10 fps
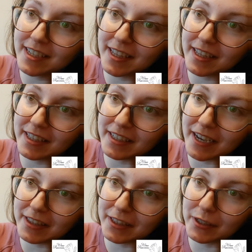and then they
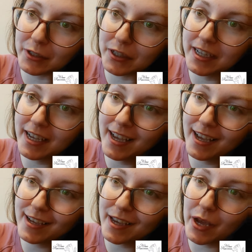got the little
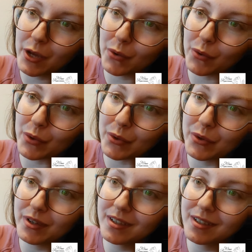
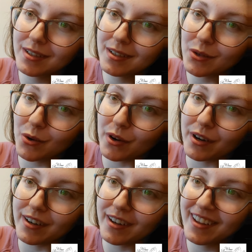kangaroo
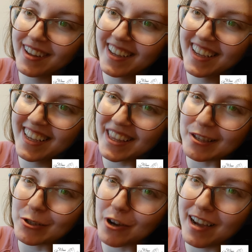toward
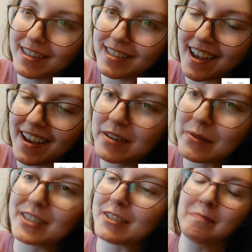the dry side,
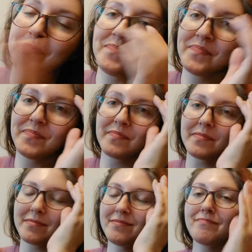which
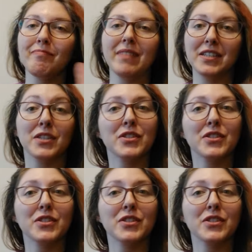is